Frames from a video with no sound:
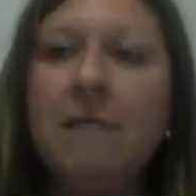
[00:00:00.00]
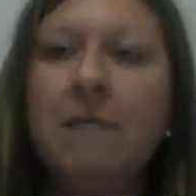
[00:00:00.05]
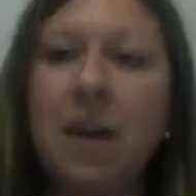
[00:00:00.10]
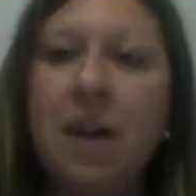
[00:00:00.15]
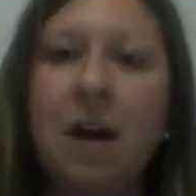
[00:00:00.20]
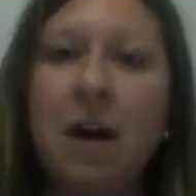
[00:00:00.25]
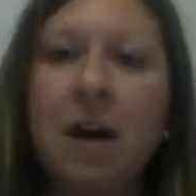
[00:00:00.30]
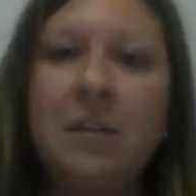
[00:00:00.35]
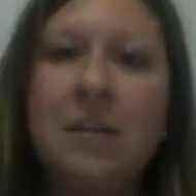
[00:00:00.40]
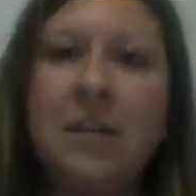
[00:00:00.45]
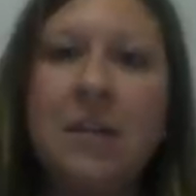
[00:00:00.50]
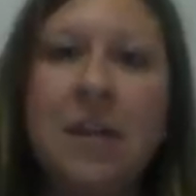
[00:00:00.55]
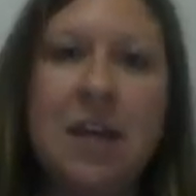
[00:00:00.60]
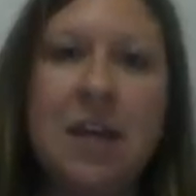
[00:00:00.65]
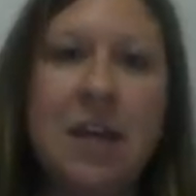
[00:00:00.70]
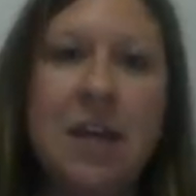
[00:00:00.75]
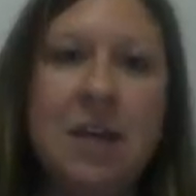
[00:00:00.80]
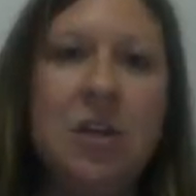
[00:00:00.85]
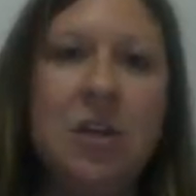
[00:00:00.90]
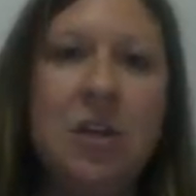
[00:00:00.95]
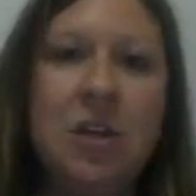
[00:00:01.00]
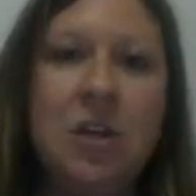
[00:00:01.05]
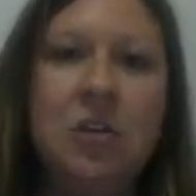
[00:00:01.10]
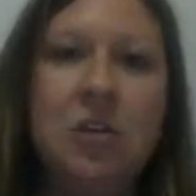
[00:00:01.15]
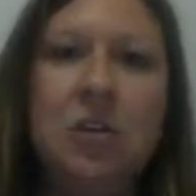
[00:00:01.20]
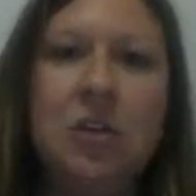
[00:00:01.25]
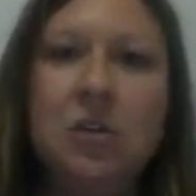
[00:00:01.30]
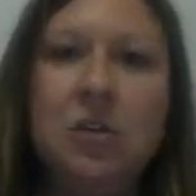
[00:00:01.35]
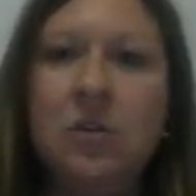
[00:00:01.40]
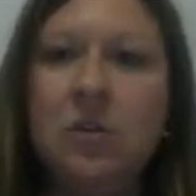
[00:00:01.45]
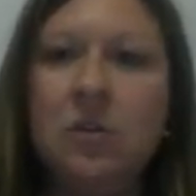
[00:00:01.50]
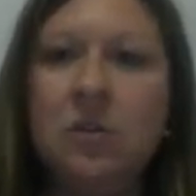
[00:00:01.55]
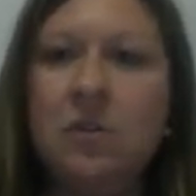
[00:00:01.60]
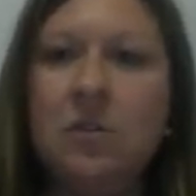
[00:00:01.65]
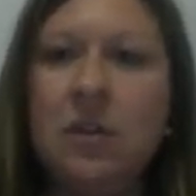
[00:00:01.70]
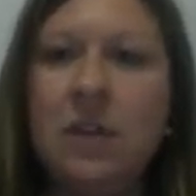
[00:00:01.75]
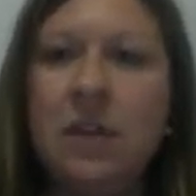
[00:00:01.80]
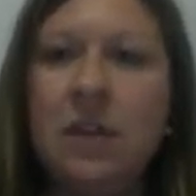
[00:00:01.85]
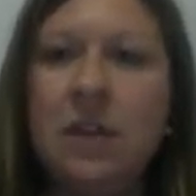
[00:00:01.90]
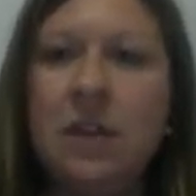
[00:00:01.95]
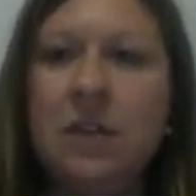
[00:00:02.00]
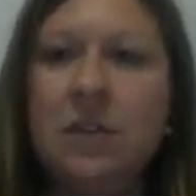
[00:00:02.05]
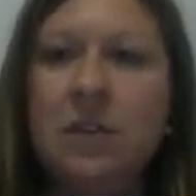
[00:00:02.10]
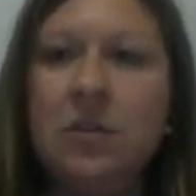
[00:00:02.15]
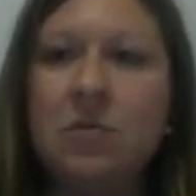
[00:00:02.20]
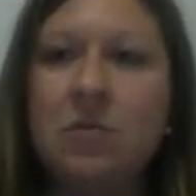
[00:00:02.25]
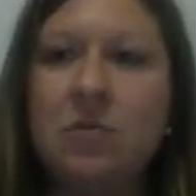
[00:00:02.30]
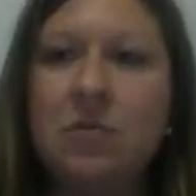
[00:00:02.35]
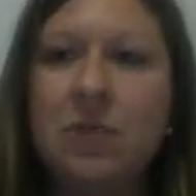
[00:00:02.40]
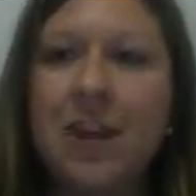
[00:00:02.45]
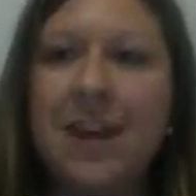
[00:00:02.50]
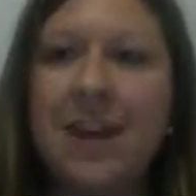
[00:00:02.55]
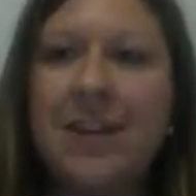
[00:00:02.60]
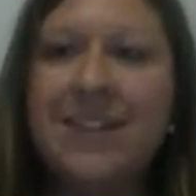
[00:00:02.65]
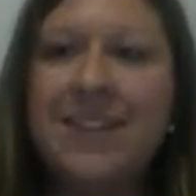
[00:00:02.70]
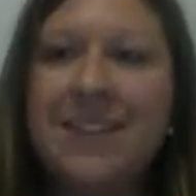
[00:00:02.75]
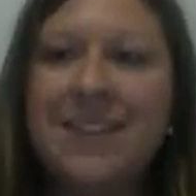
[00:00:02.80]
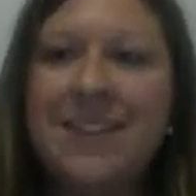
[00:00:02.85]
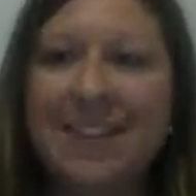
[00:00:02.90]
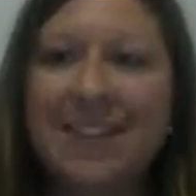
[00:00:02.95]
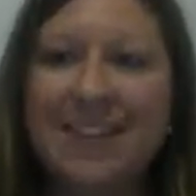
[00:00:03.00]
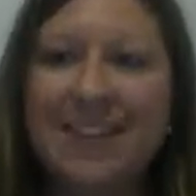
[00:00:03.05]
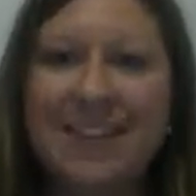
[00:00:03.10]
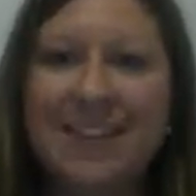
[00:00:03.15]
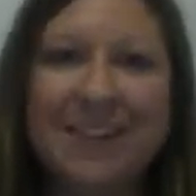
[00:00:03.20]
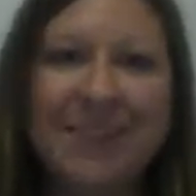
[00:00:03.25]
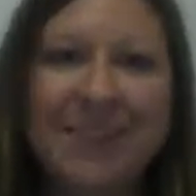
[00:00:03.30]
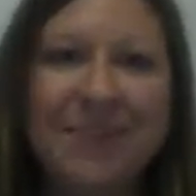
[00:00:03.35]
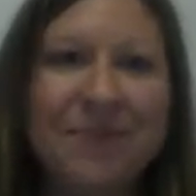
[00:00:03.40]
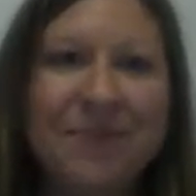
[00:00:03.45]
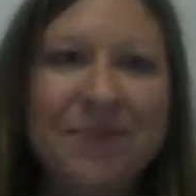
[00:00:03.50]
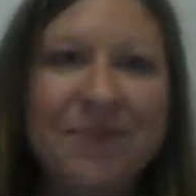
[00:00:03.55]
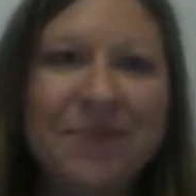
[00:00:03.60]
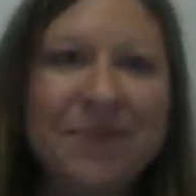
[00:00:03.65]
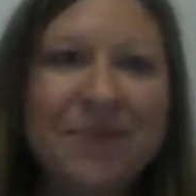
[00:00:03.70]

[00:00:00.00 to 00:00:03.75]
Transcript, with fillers: logged in to the SchoolNet system,